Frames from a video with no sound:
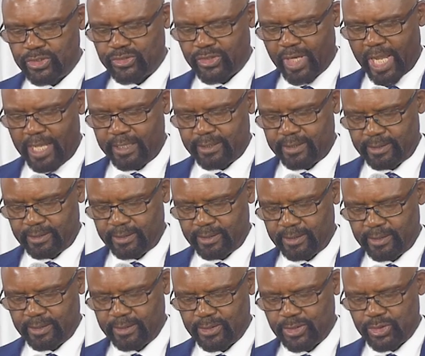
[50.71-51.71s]
run
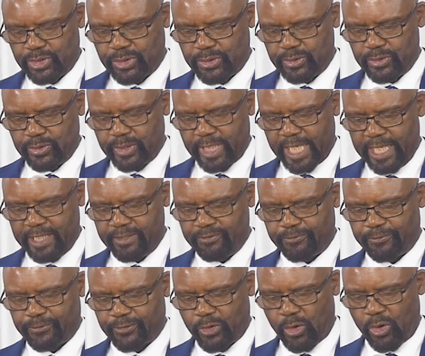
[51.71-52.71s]
to and
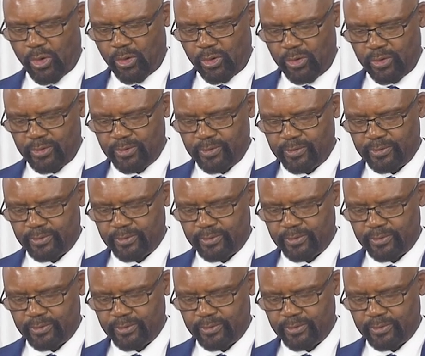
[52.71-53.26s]
fro